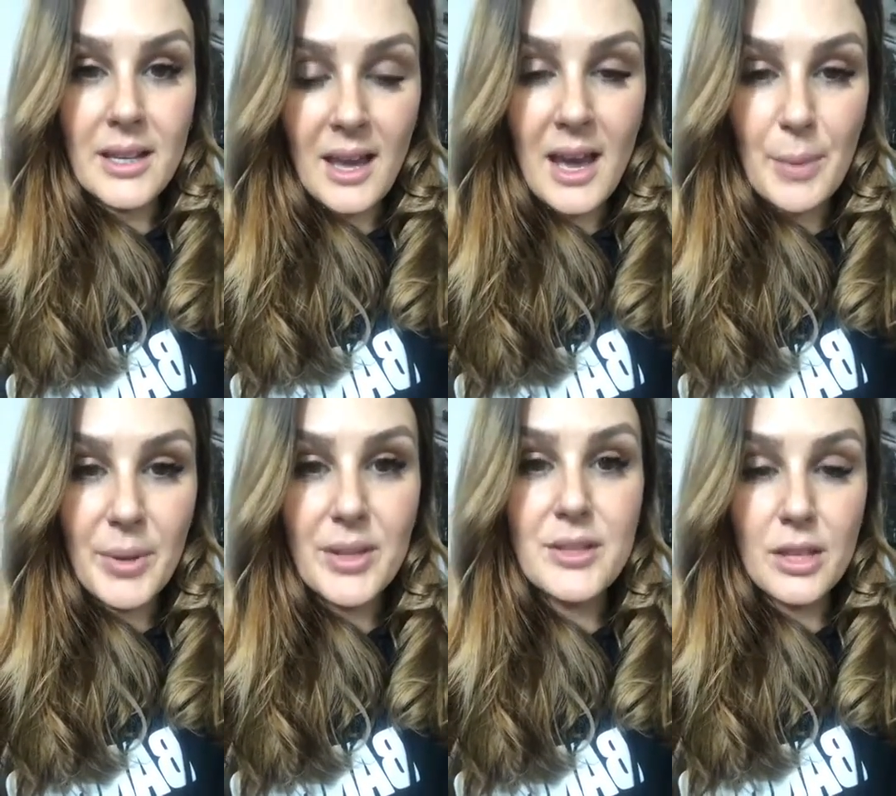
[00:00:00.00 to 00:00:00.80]
and it
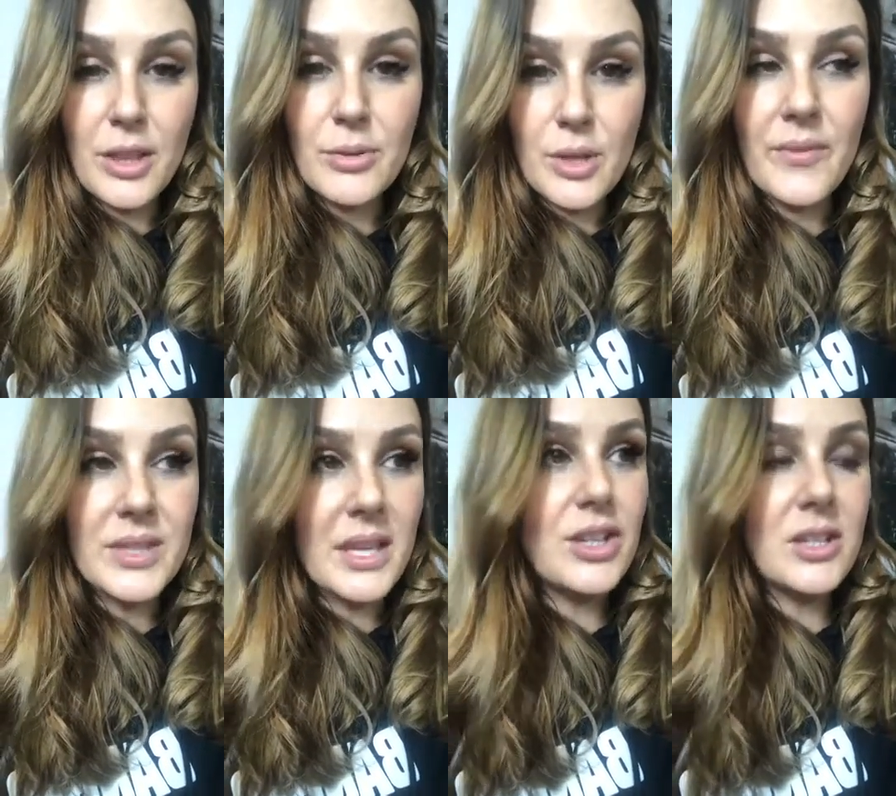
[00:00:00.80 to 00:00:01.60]
happens, and those
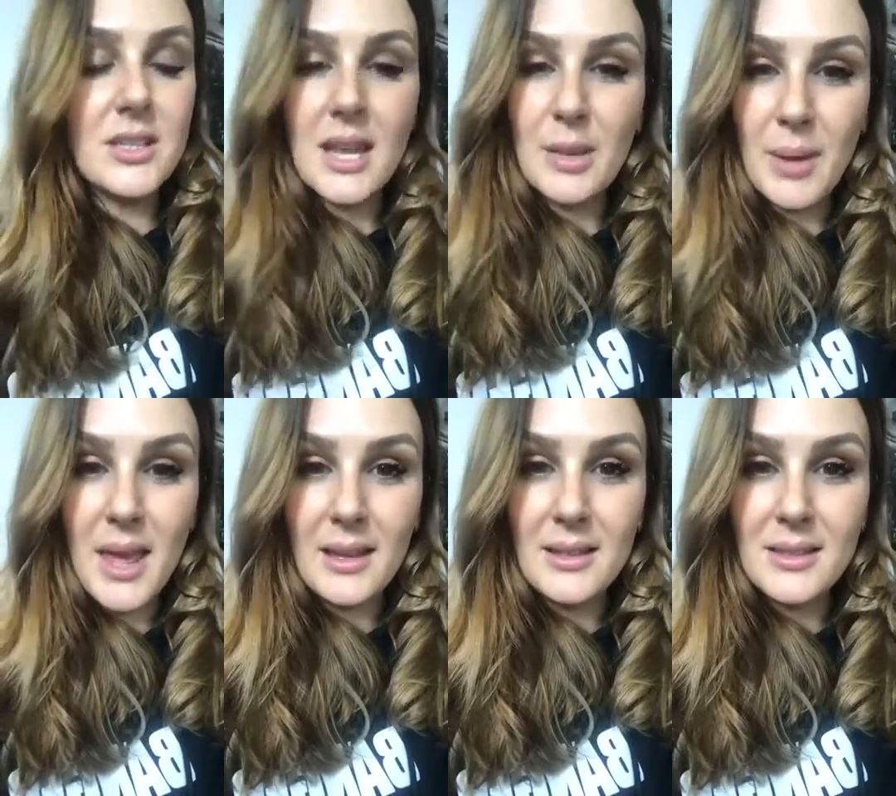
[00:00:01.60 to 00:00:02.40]
conversations take
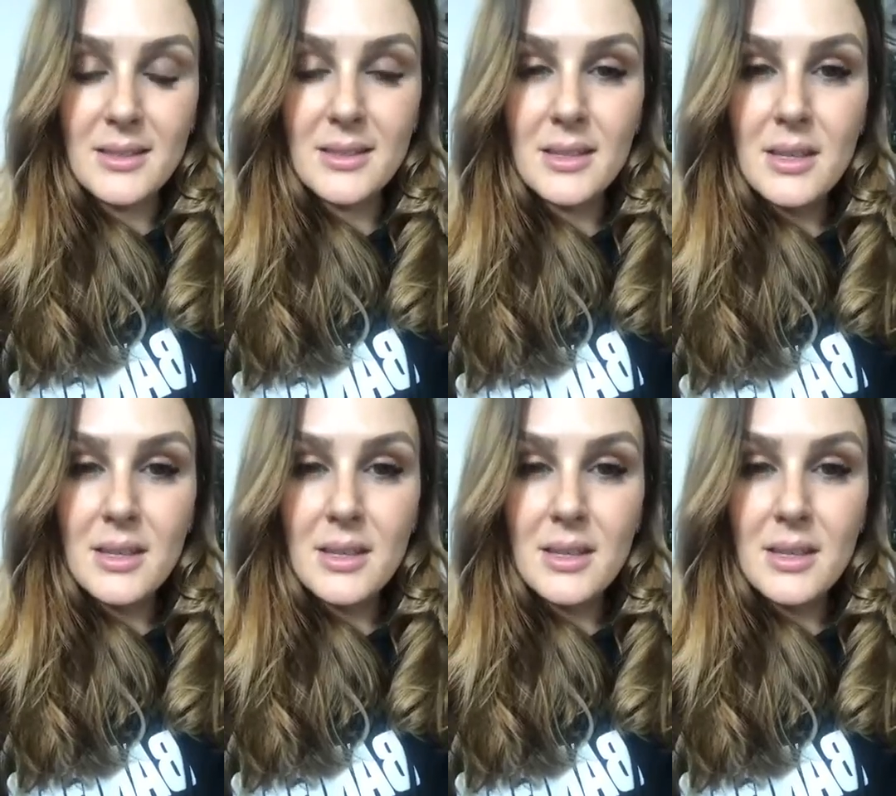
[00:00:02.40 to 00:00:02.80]
place.